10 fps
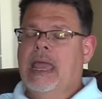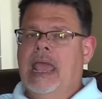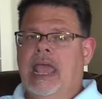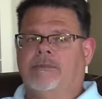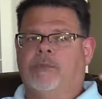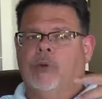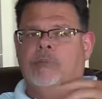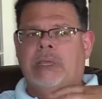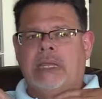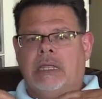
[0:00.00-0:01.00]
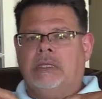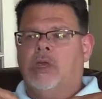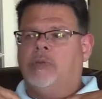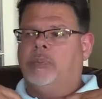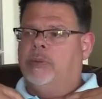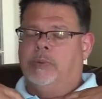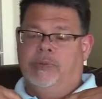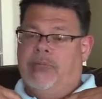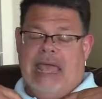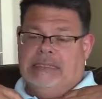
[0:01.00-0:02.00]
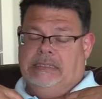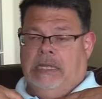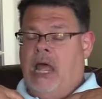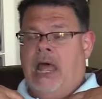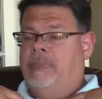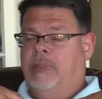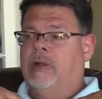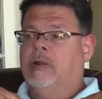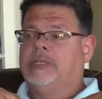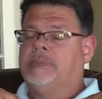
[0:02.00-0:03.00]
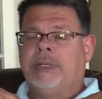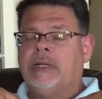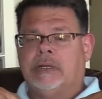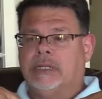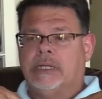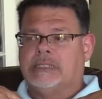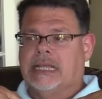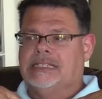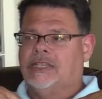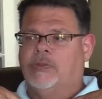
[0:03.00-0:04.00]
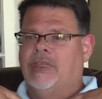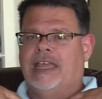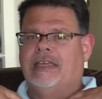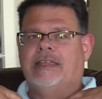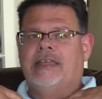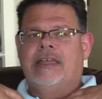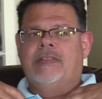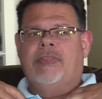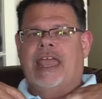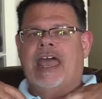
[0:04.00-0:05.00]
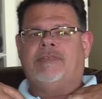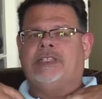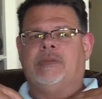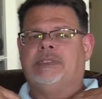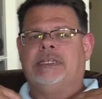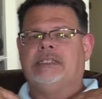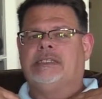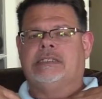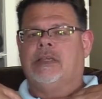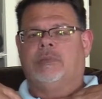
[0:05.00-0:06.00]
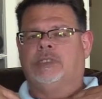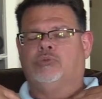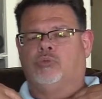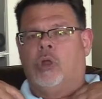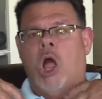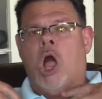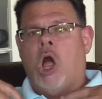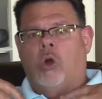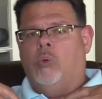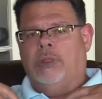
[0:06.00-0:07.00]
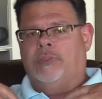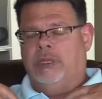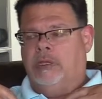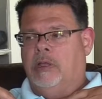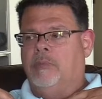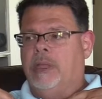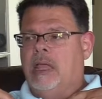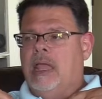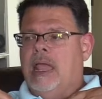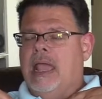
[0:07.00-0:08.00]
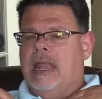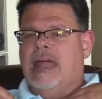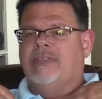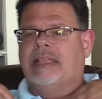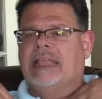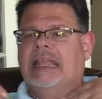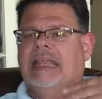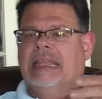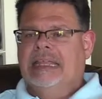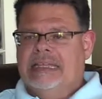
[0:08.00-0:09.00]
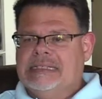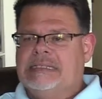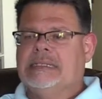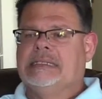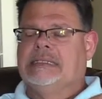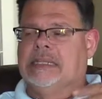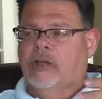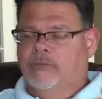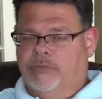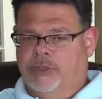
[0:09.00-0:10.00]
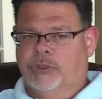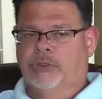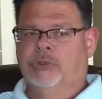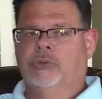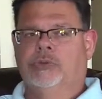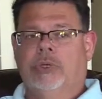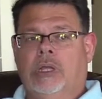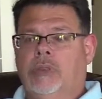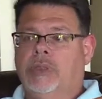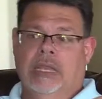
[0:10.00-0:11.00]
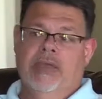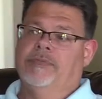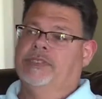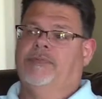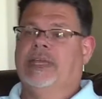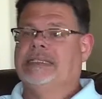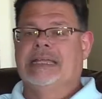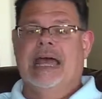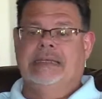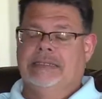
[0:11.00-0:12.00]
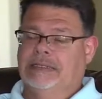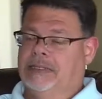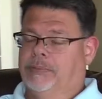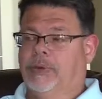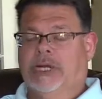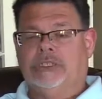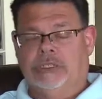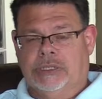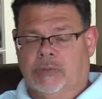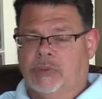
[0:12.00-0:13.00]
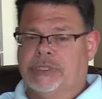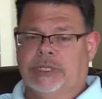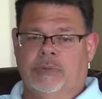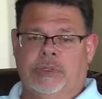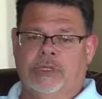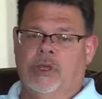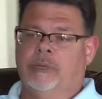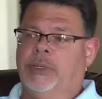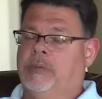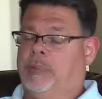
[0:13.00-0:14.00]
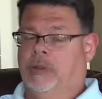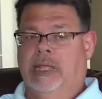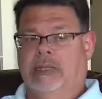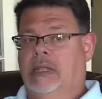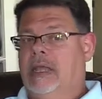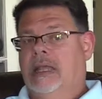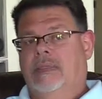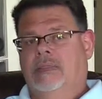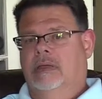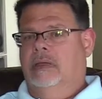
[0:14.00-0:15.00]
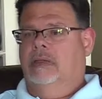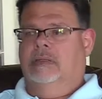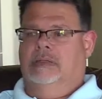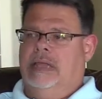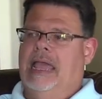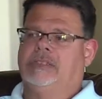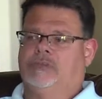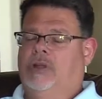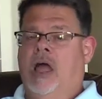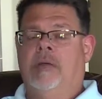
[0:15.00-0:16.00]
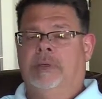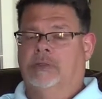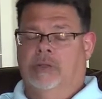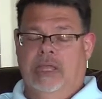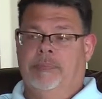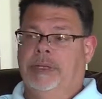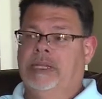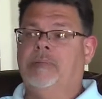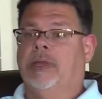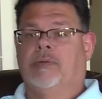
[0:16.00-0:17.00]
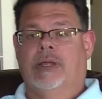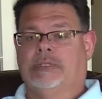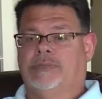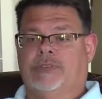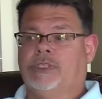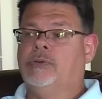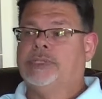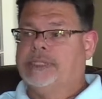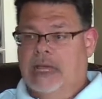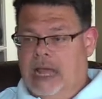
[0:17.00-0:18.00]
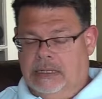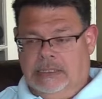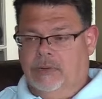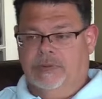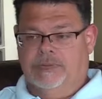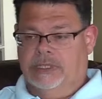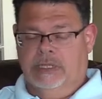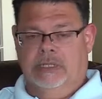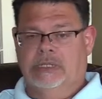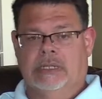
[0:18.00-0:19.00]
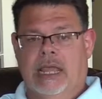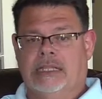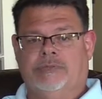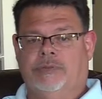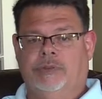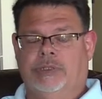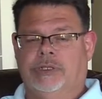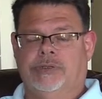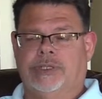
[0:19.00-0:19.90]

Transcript: And for many young people, that's not their experience. And so they have some sense that something's wrong with them. And I think it lends itself to the levels of anxiety and depression that we're seeing with young people, and the astronomical epidemic rates of suicide that we've seen these last few years.